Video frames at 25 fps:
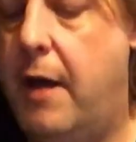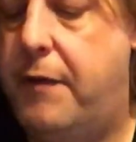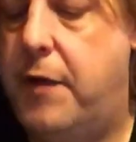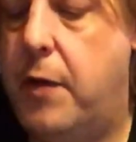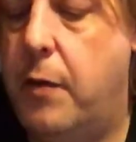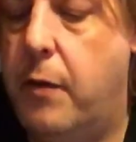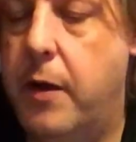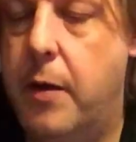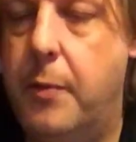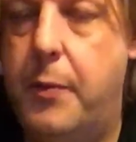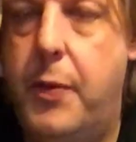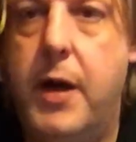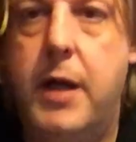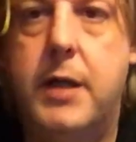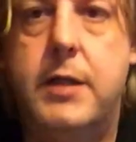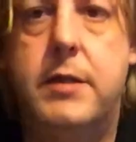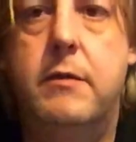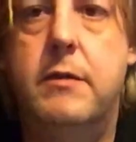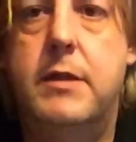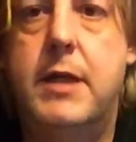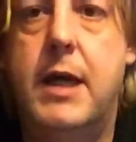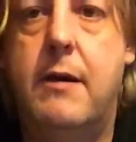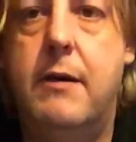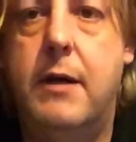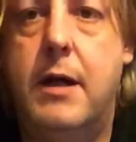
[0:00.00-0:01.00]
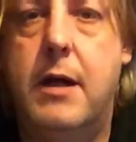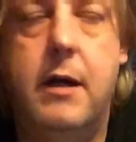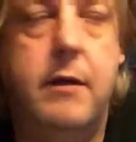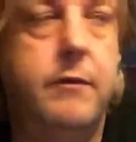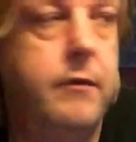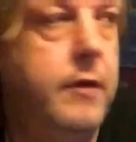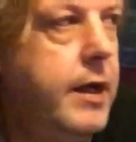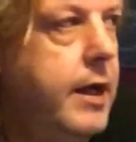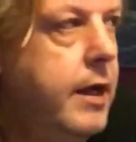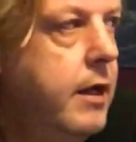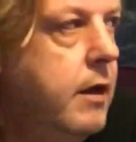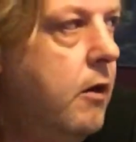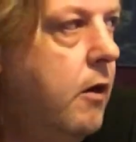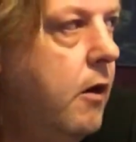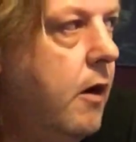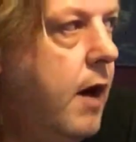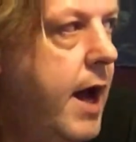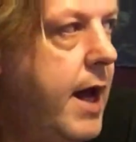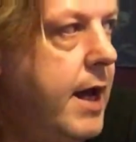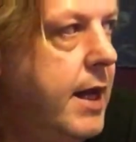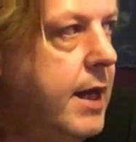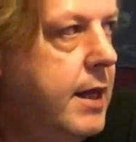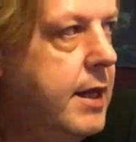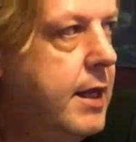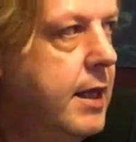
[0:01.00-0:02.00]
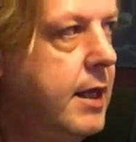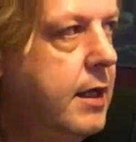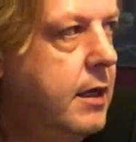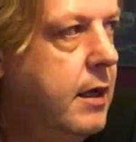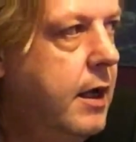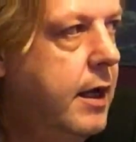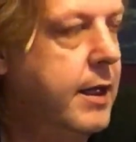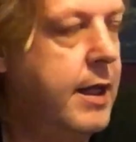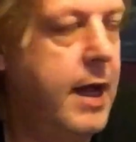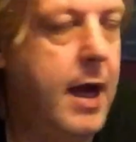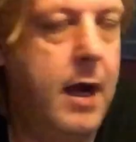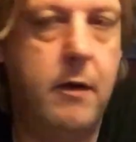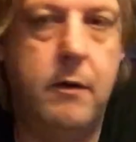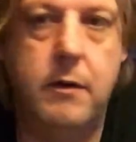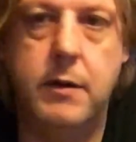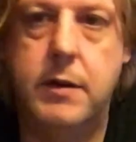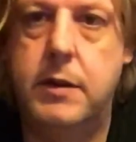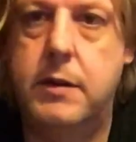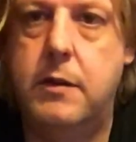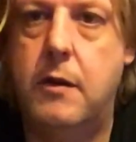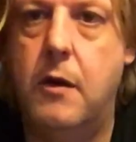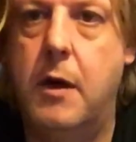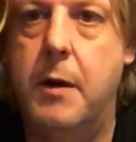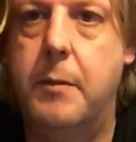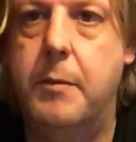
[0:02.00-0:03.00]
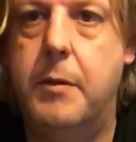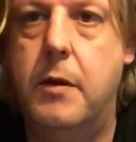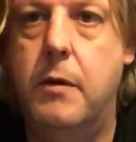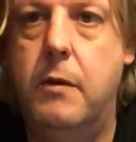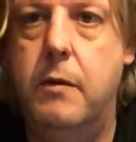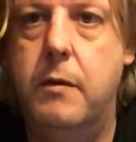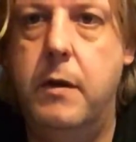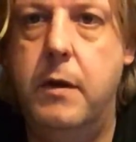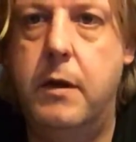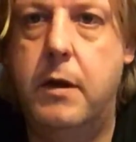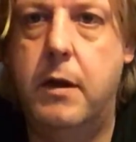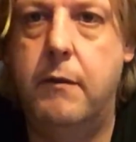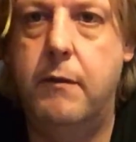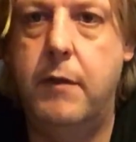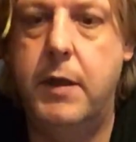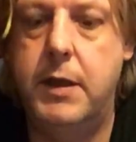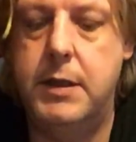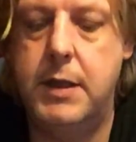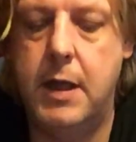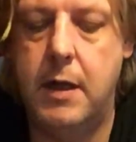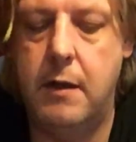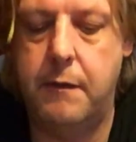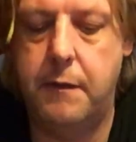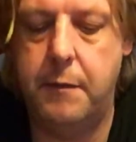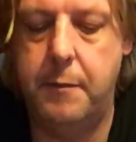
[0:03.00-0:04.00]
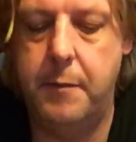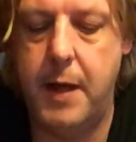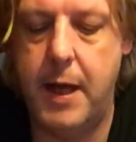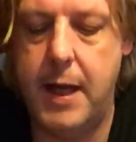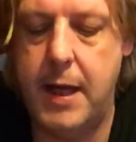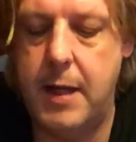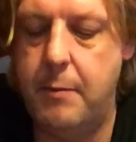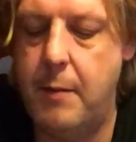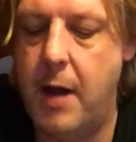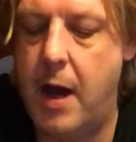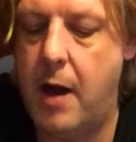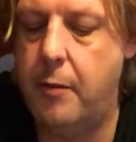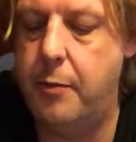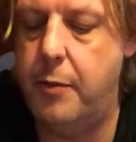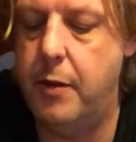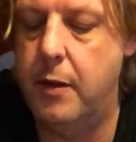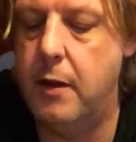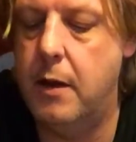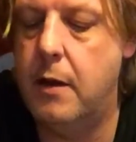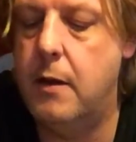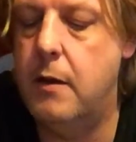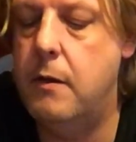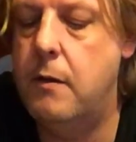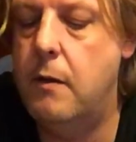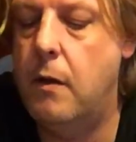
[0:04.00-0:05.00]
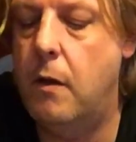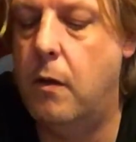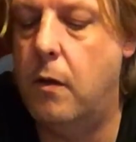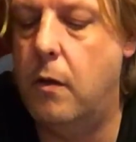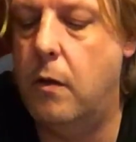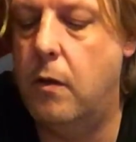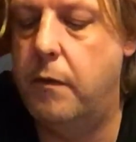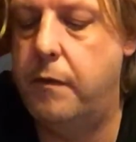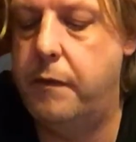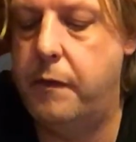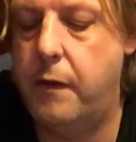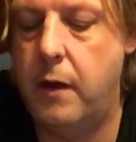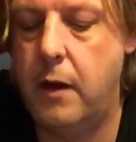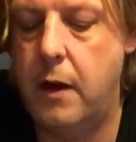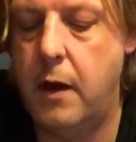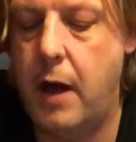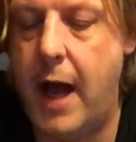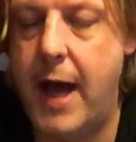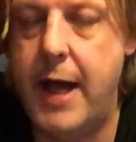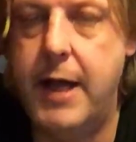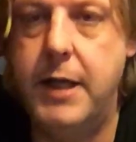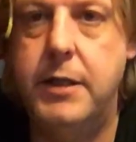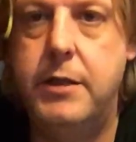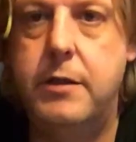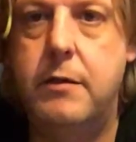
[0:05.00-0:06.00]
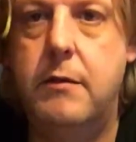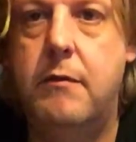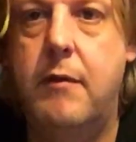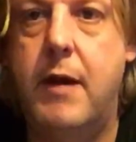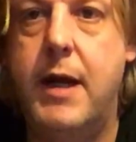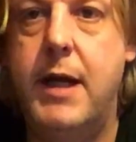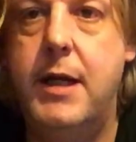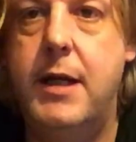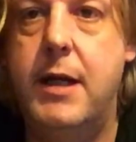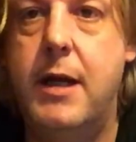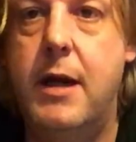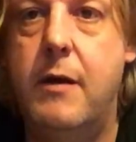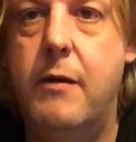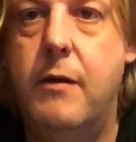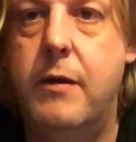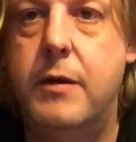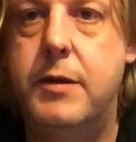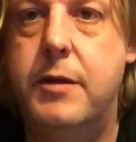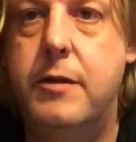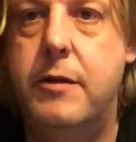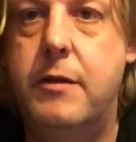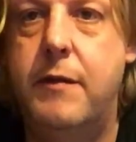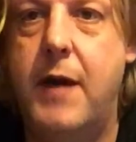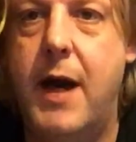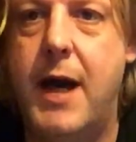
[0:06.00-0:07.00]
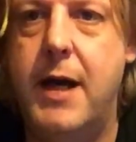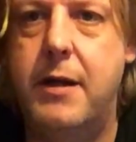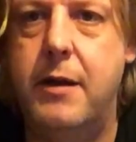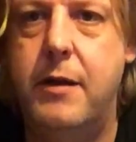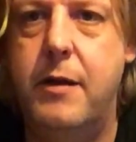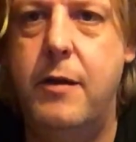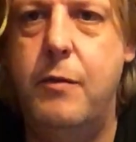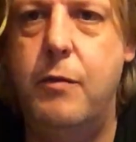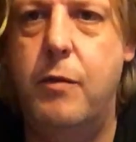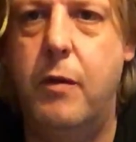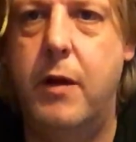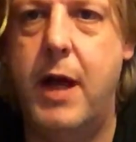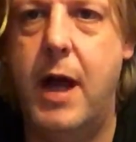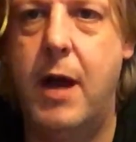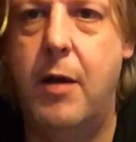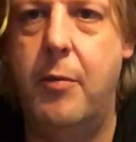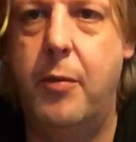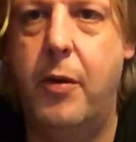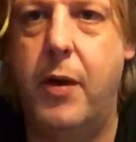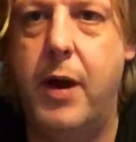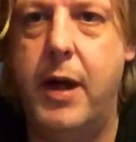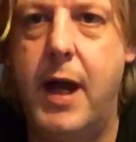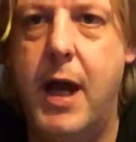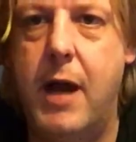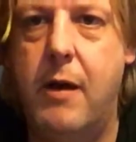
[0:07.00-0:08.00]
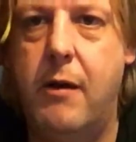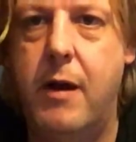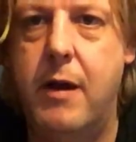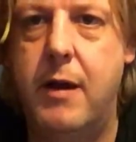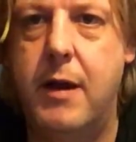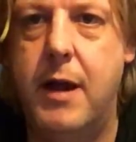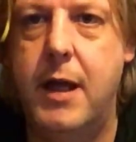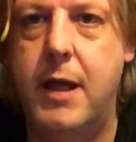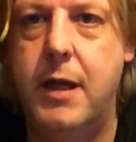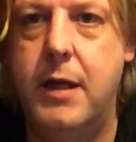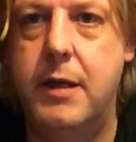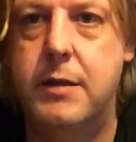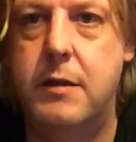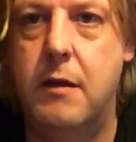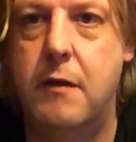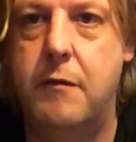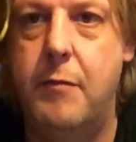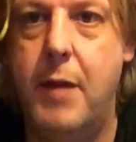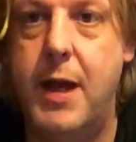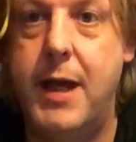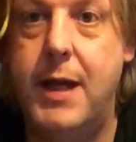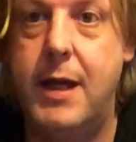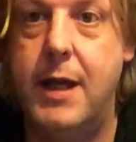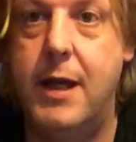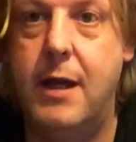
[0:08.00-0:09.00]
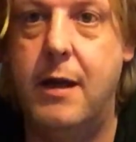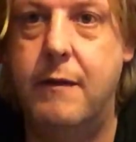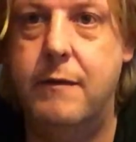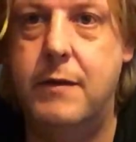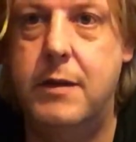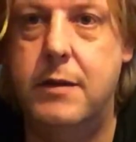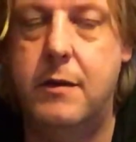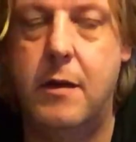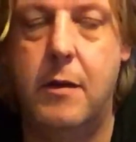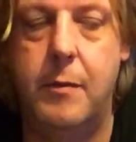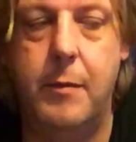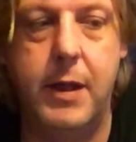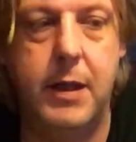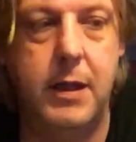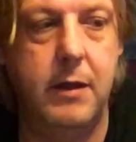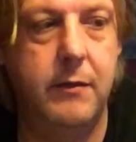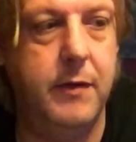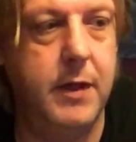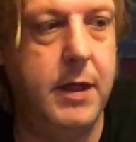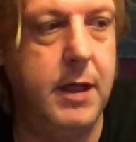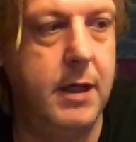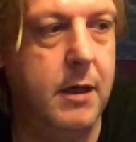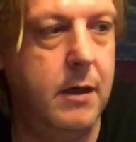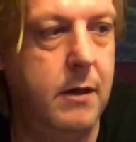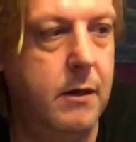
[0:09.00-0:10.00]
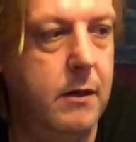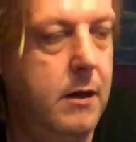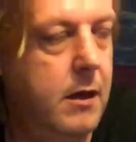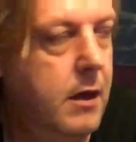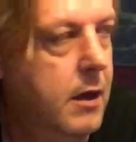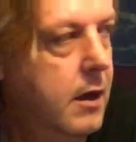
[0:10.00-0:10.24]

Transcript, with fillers: If you want a personal tarot card reading or anything like that, or a Skype call, you can reach out from the email below or follow Angel Radio. I should have had a new one out by now, I think, because I've made it. I've just got to make the video.